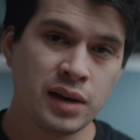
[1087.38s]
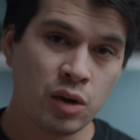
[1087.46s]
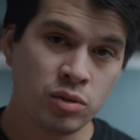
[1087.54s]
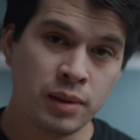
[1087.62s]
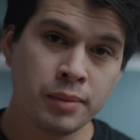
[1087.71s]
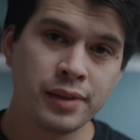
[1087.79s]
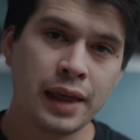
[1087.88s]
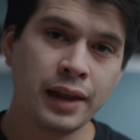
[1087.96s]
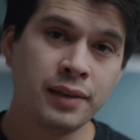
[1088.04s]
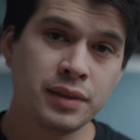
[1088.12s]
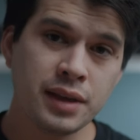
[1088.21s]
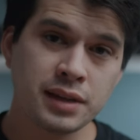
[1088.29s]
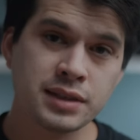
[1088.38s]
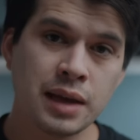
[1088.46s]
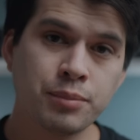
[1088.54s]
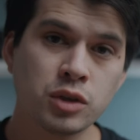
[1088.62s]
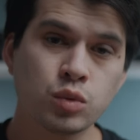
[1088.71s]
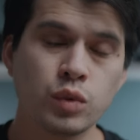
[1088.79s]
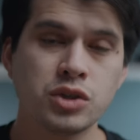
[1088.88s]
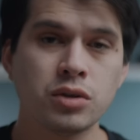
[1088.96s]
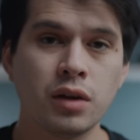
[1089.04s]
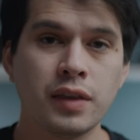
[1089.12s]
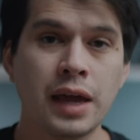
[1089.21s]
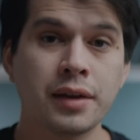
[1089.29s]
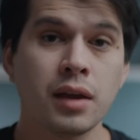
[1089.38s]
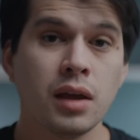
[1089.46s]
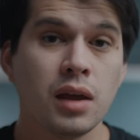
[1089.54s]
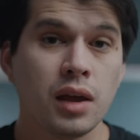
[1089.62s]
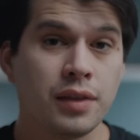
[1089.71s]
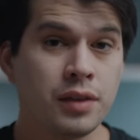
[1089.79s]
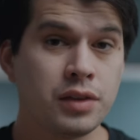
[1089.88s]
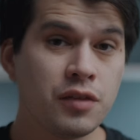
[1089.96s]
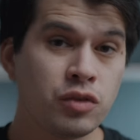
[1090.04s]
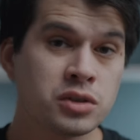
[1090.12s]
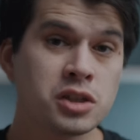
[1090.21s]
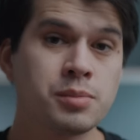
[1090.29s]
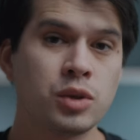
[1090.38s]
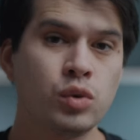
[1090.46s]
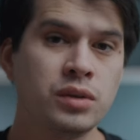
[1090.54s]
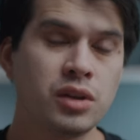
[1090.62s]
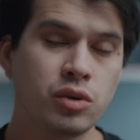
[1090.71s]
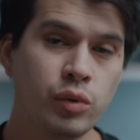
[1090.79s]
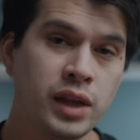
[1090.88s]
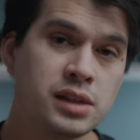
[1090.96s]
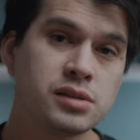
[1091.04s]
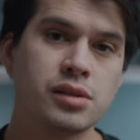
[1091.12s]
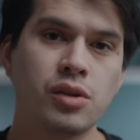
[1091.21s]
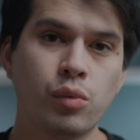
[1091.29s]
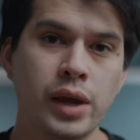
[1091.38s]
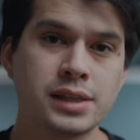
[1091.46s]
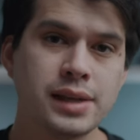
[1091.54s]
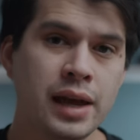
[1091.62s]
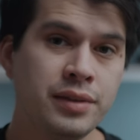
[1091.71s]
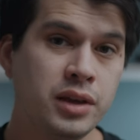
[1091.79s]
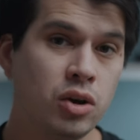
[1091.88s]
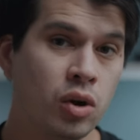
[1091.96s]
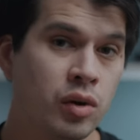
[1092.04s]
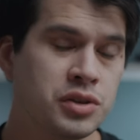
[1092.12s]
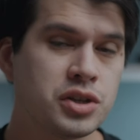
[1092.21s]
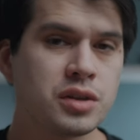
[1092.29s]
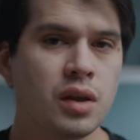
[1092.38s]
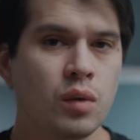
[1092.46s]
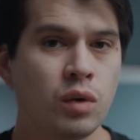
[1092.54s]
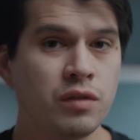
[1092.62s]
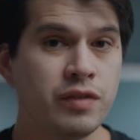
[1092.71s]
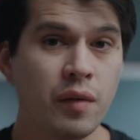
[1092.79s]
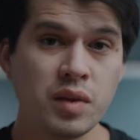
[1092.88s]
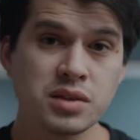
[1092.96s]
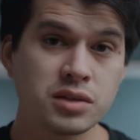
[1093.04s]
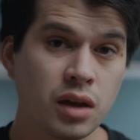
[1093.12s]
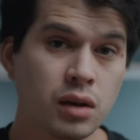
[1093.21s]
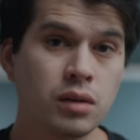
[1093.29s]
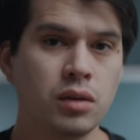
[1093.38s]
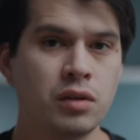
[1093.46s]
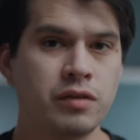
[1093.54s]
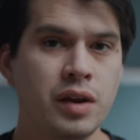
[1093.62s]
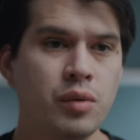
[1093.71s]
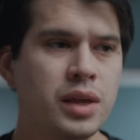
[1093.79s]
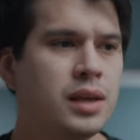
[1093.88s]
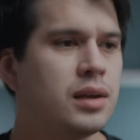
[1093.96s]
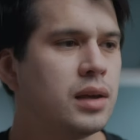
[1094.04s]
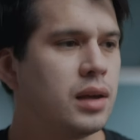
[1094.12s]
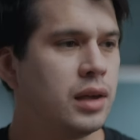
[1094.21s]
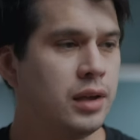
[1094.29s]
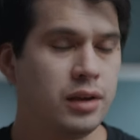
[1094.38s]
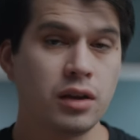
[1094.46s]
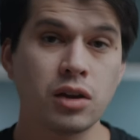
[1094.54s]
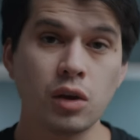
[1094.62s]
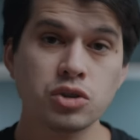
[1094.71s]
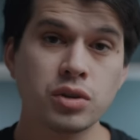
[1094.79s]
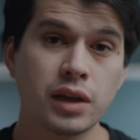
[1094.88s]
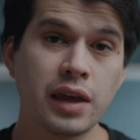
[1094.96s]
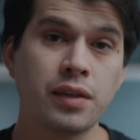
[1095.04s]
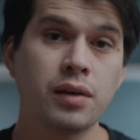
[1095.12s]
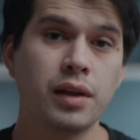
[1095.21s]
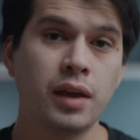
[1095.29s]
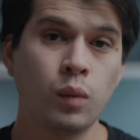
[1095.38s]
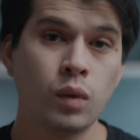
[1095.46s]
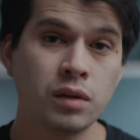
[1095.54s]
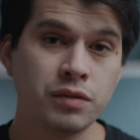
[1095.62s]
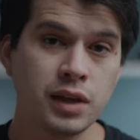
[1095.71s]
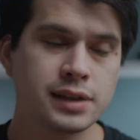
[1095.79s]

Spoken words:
Now remember that in the examples we saw that the differences between the greens, the reds and the oranges were very subtle or very close together in one of the